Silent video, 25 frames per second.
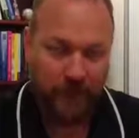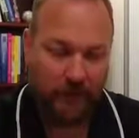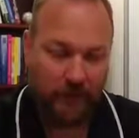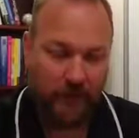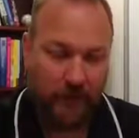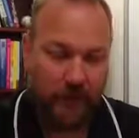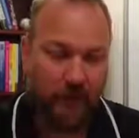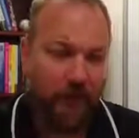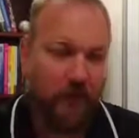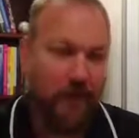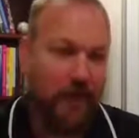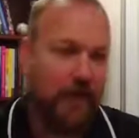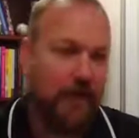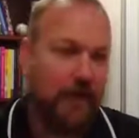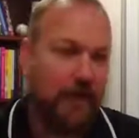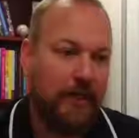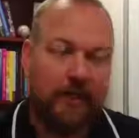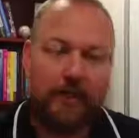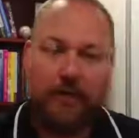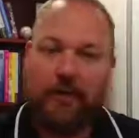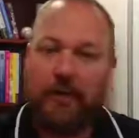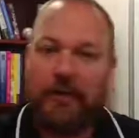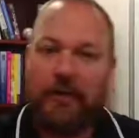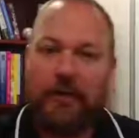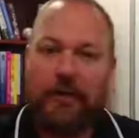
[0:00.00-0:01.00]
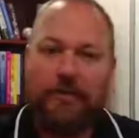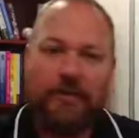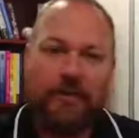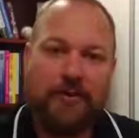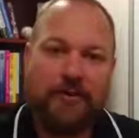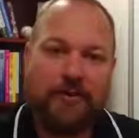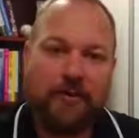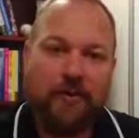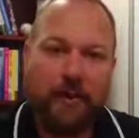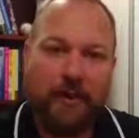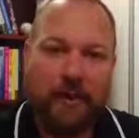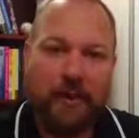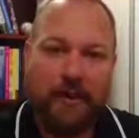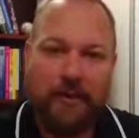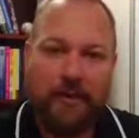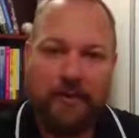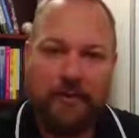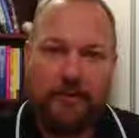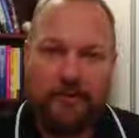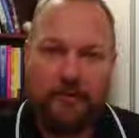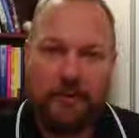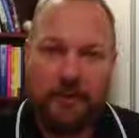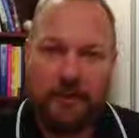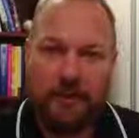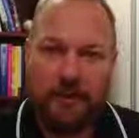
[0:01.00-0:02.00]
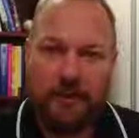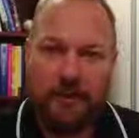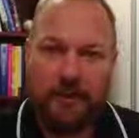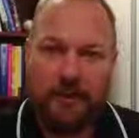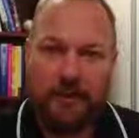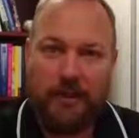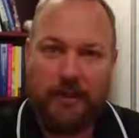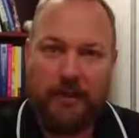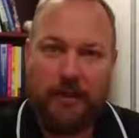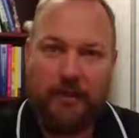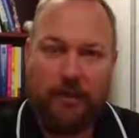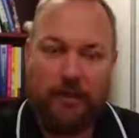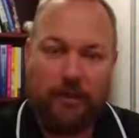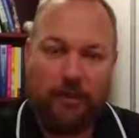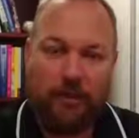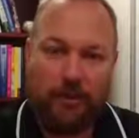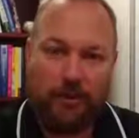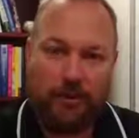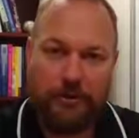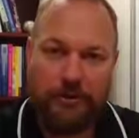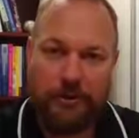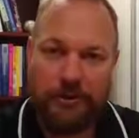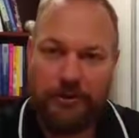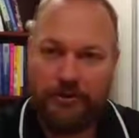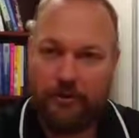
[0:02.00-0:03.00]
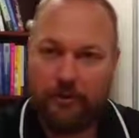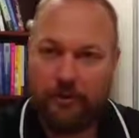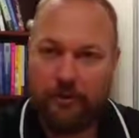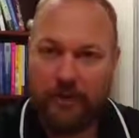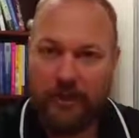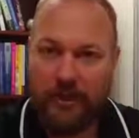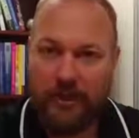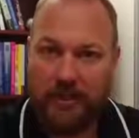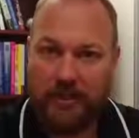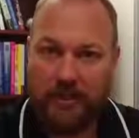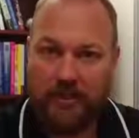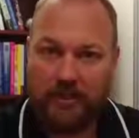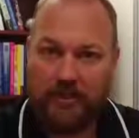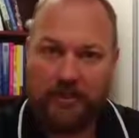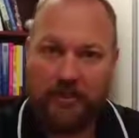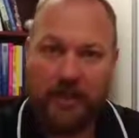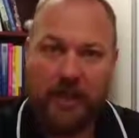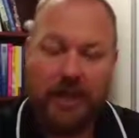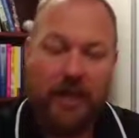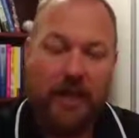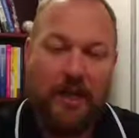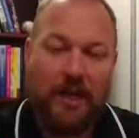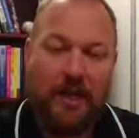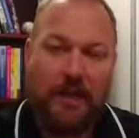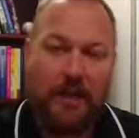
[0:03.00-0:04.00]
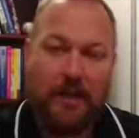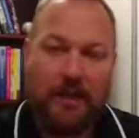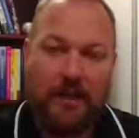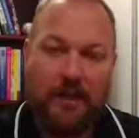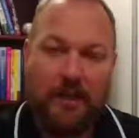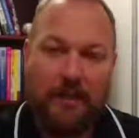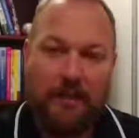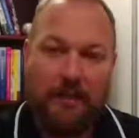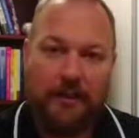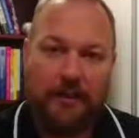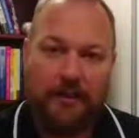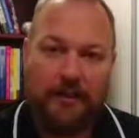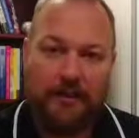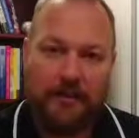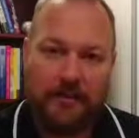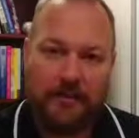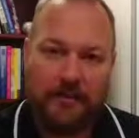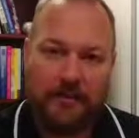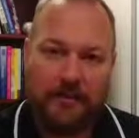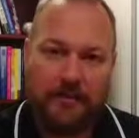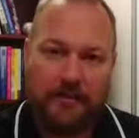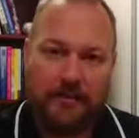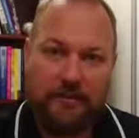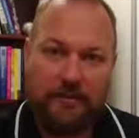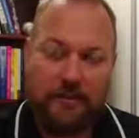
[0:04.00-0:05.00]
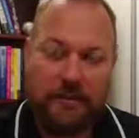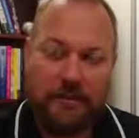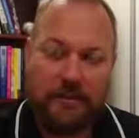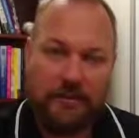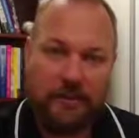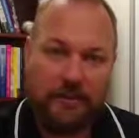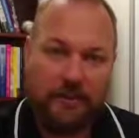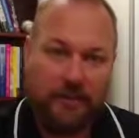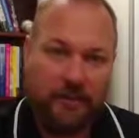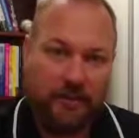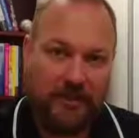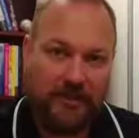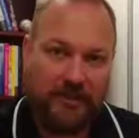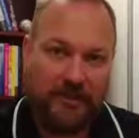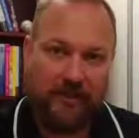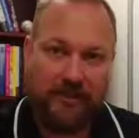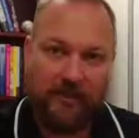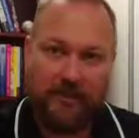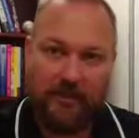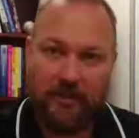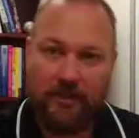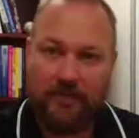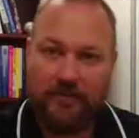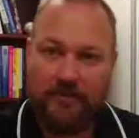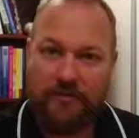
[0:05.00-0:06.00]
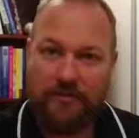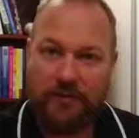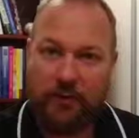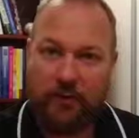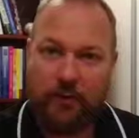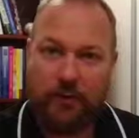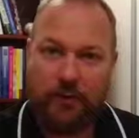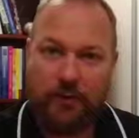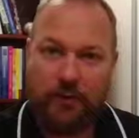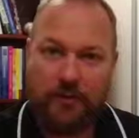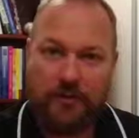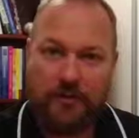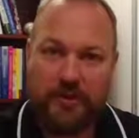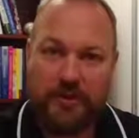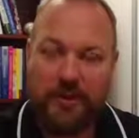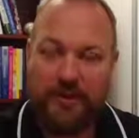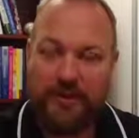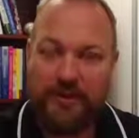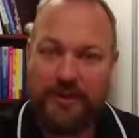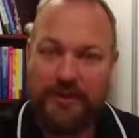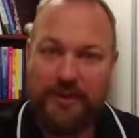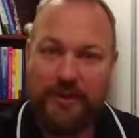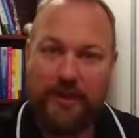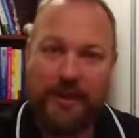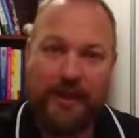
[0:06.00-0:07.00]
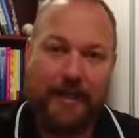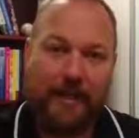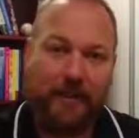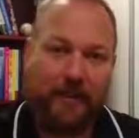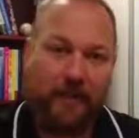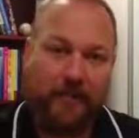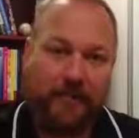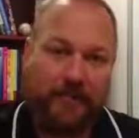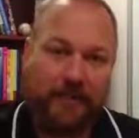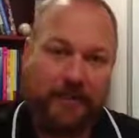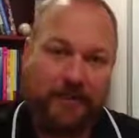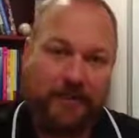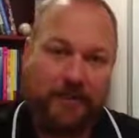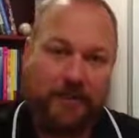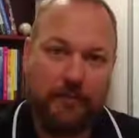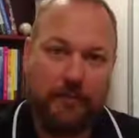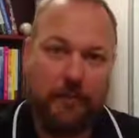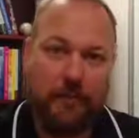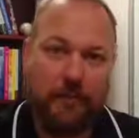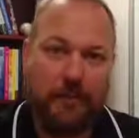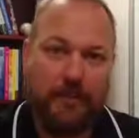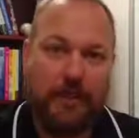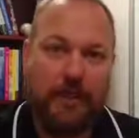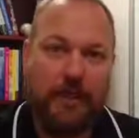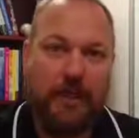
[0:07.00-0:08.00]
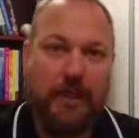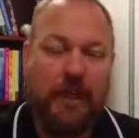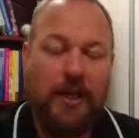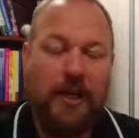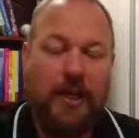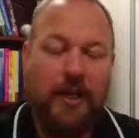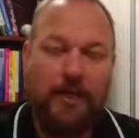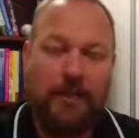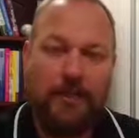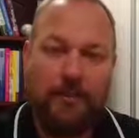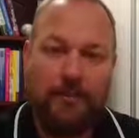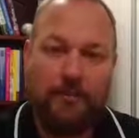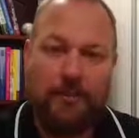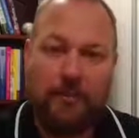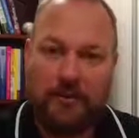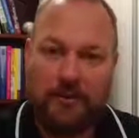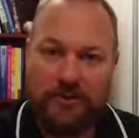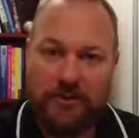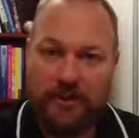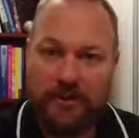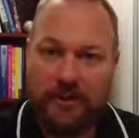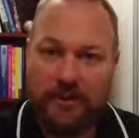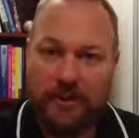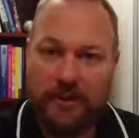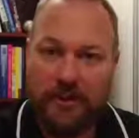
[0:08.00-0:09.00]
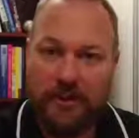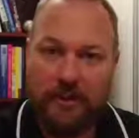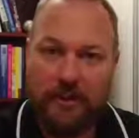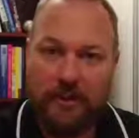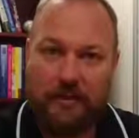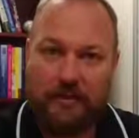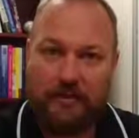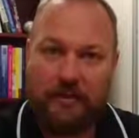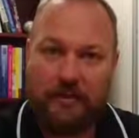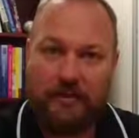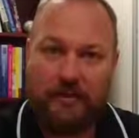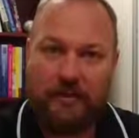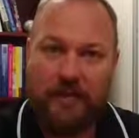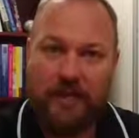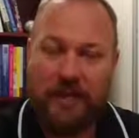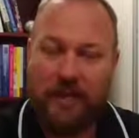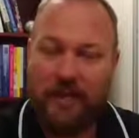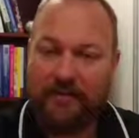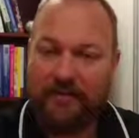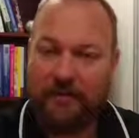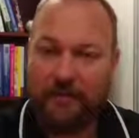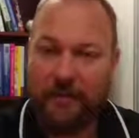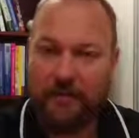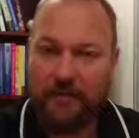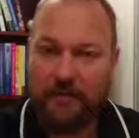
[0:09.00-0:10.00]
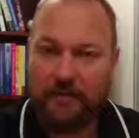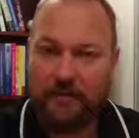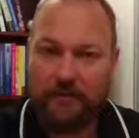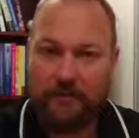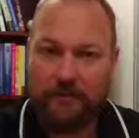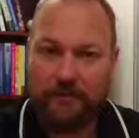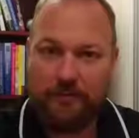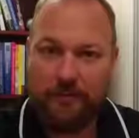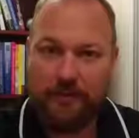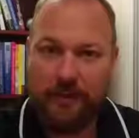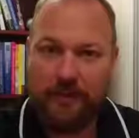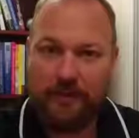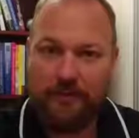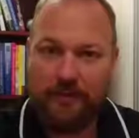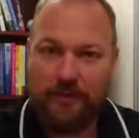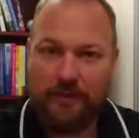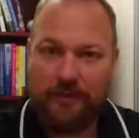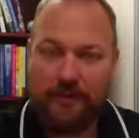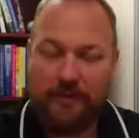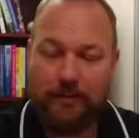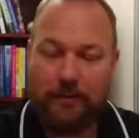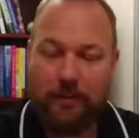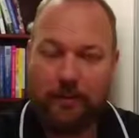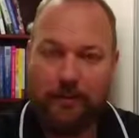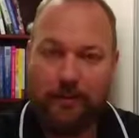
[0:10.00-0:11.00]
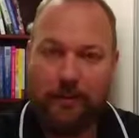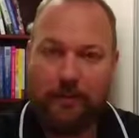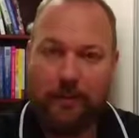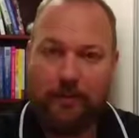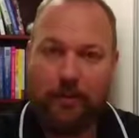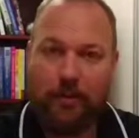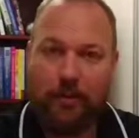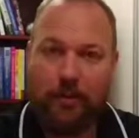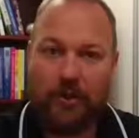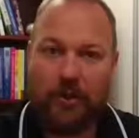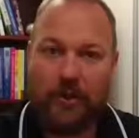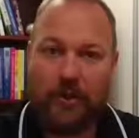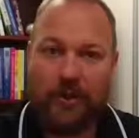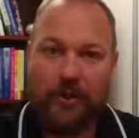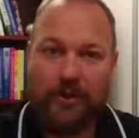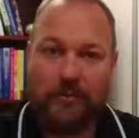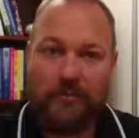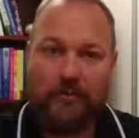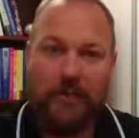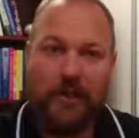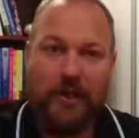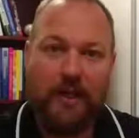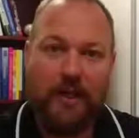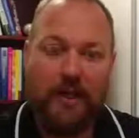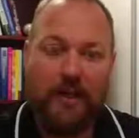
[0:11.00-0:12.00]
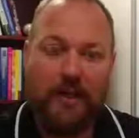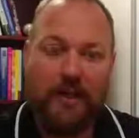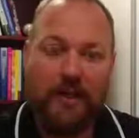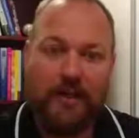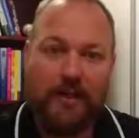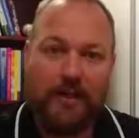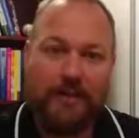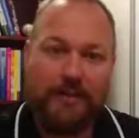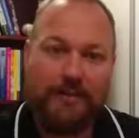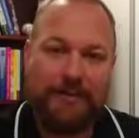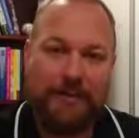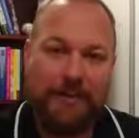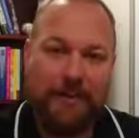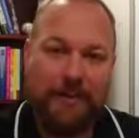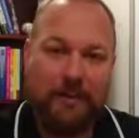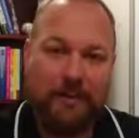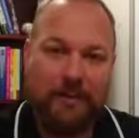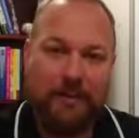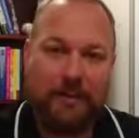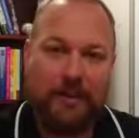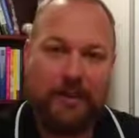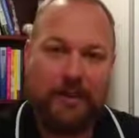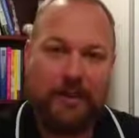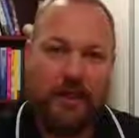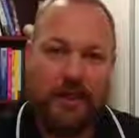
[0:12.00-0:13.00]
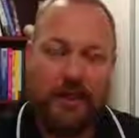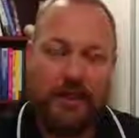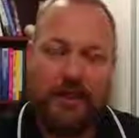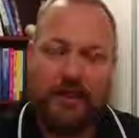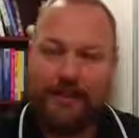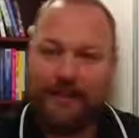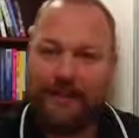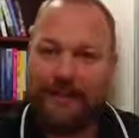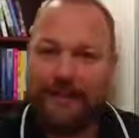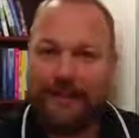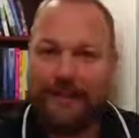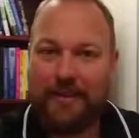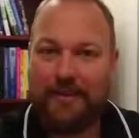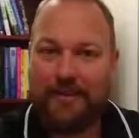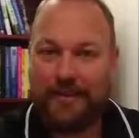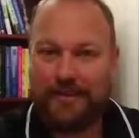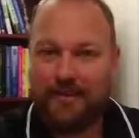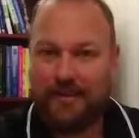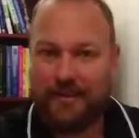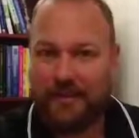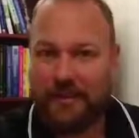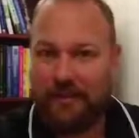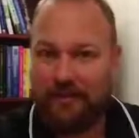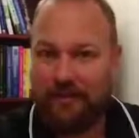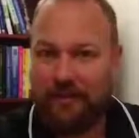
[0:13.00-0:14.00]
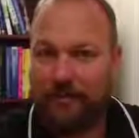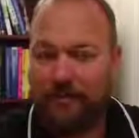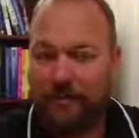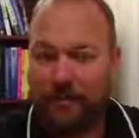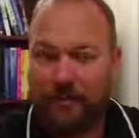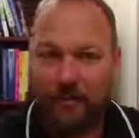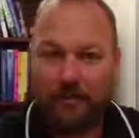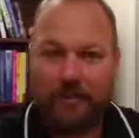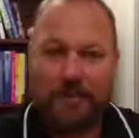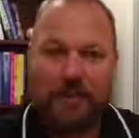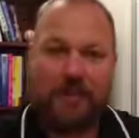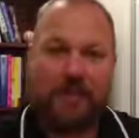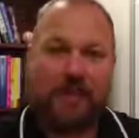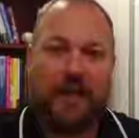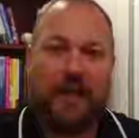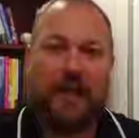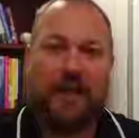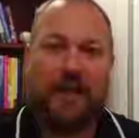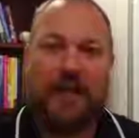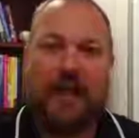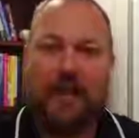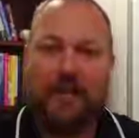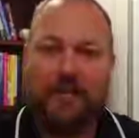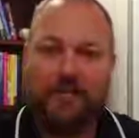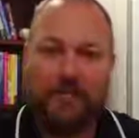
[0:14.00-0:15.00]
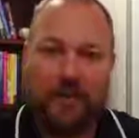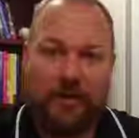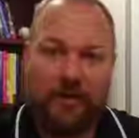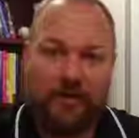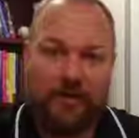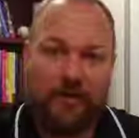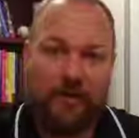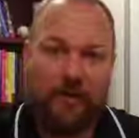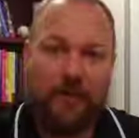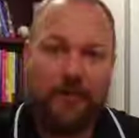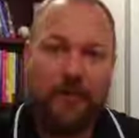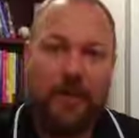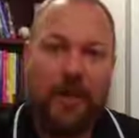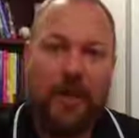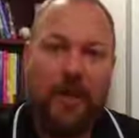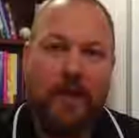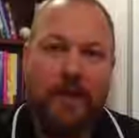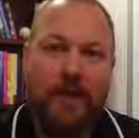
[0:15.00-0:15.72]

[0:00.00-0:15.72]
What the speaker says: Now, in our office, what I usually will address with patients is addressing first and foremost the ankle flexibility as well as the calf muscle flexibility and what kind of tension and adhesions they have developed in that calf muscle.